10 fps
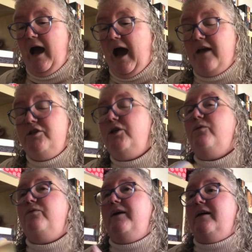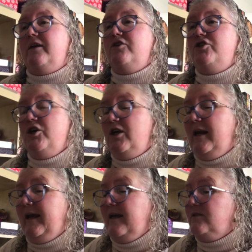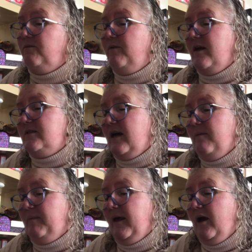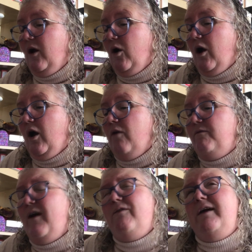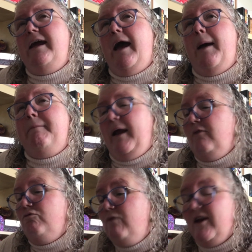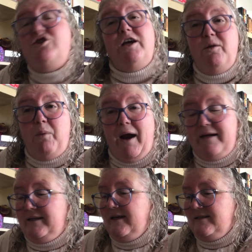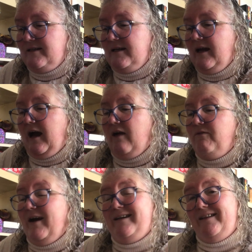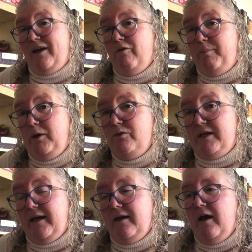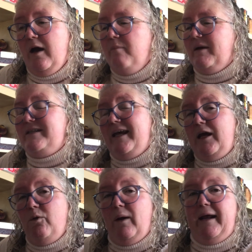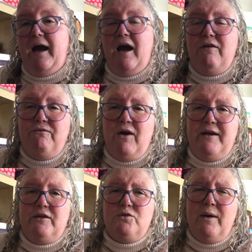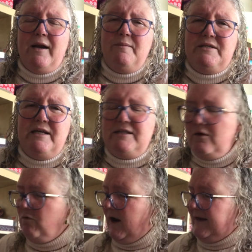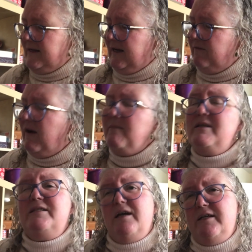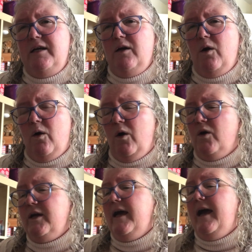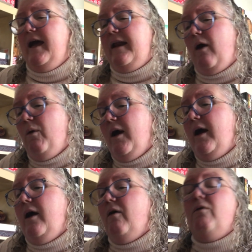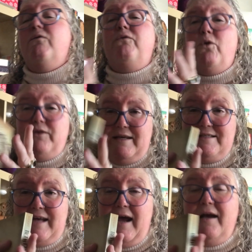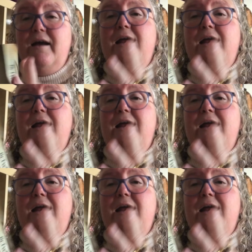I do feel that journaling is a very enriching practice. I find it therapeutic, but equally I find that when I'm sitting writing, and if I'm studying a card, now for this deck,